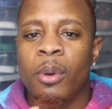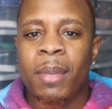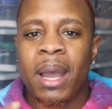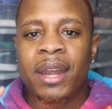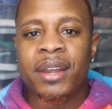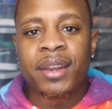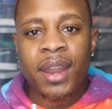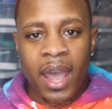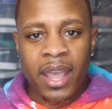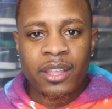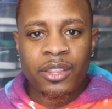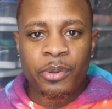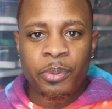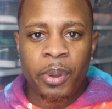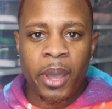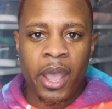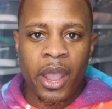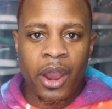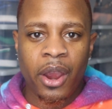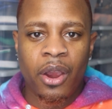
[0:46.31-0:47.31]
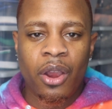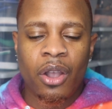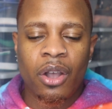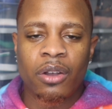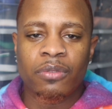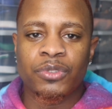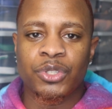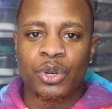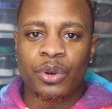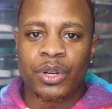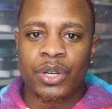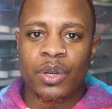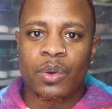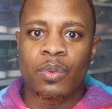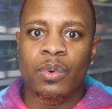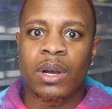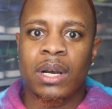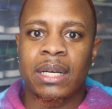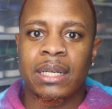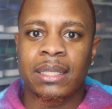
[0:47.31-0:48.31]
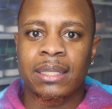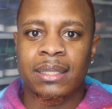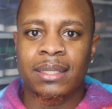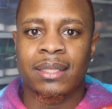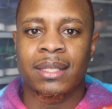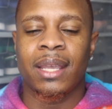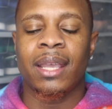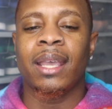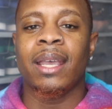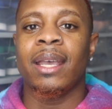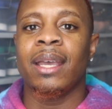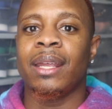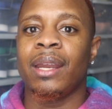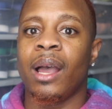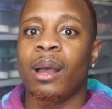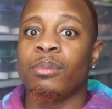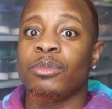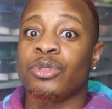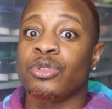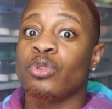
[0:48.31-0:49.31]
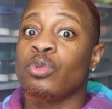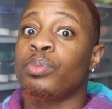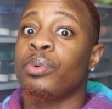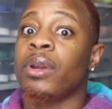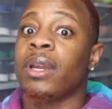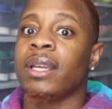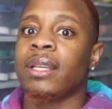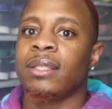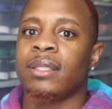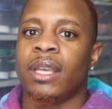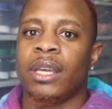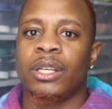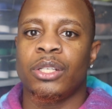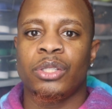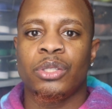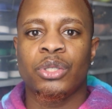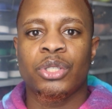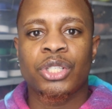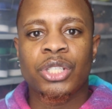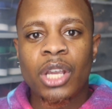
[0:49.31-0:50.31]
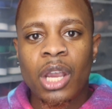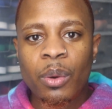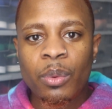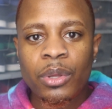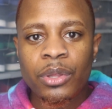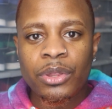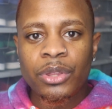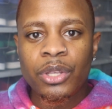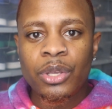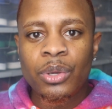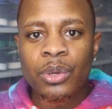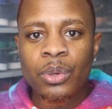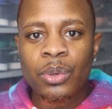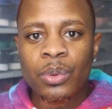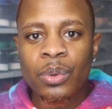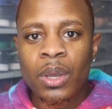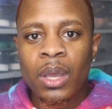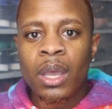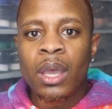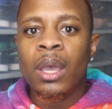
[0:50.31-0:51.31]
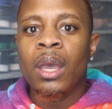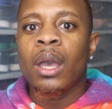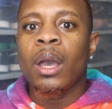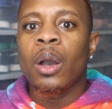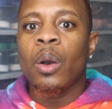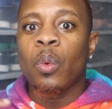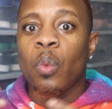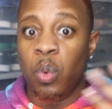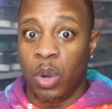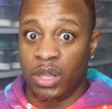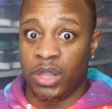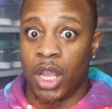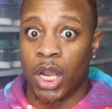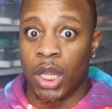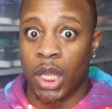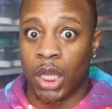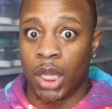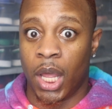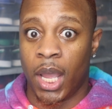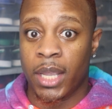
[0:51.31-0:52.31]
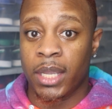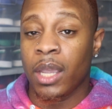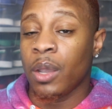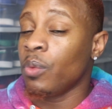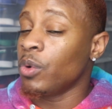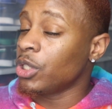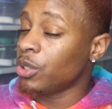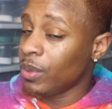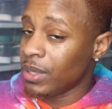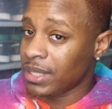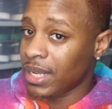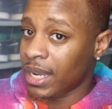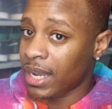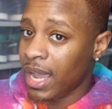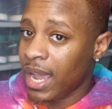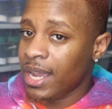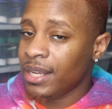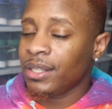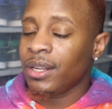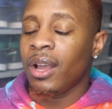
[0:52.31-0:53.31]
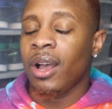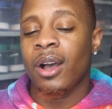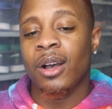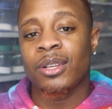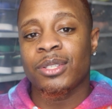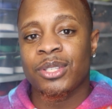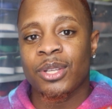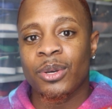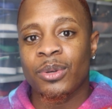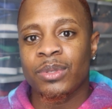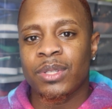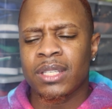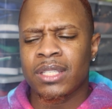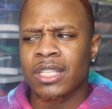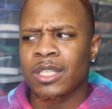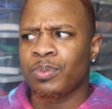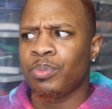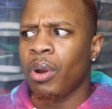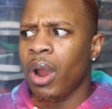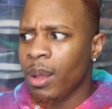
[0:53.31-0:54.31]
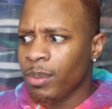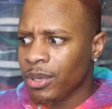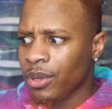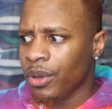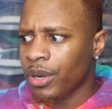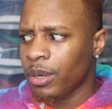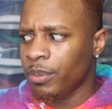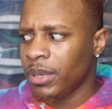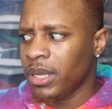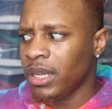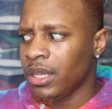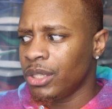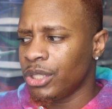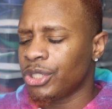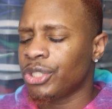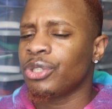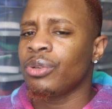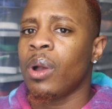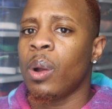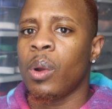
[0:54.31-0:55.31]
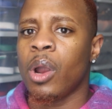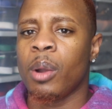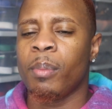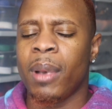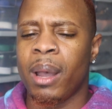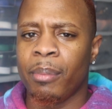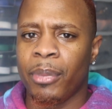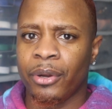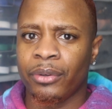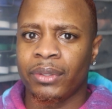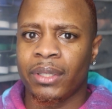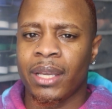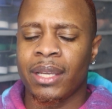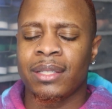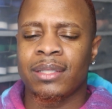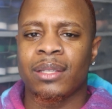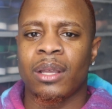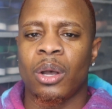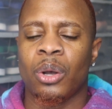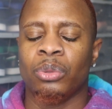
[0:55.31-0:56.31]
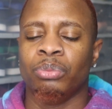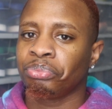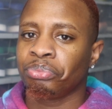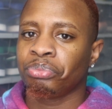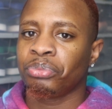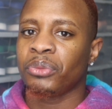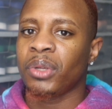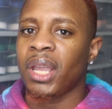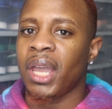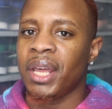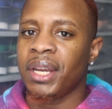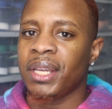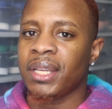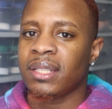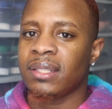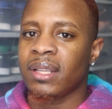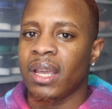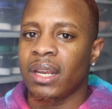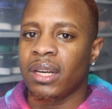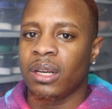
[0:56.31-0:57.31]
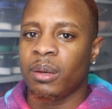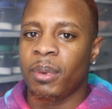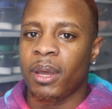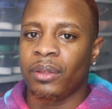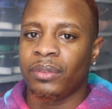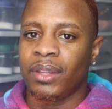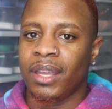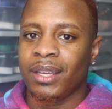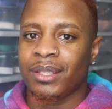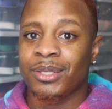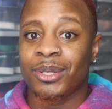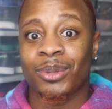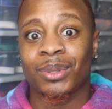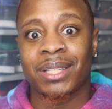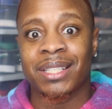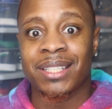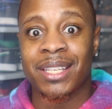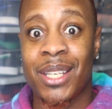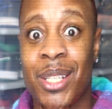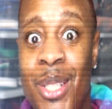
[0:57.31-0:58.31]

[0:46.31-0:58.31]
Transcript: my 9th pair of Jordan 1's, and I'm super excited to share with you what they look like and which ones I got. Also, this is probably going to be the shoe I wear on my birthday, so kind of excited about that. So let's get